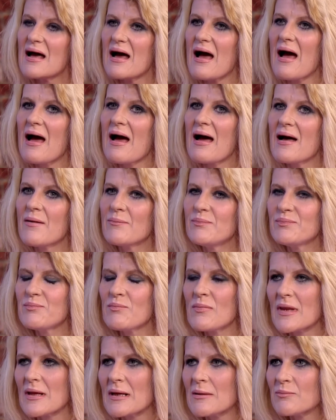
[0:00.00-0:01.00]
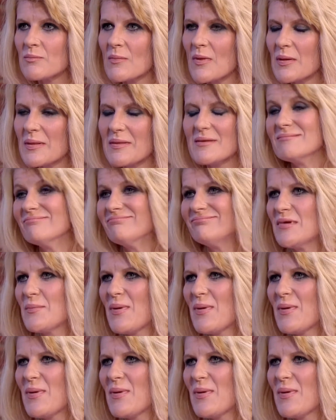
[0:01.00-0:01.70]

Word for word: Um, the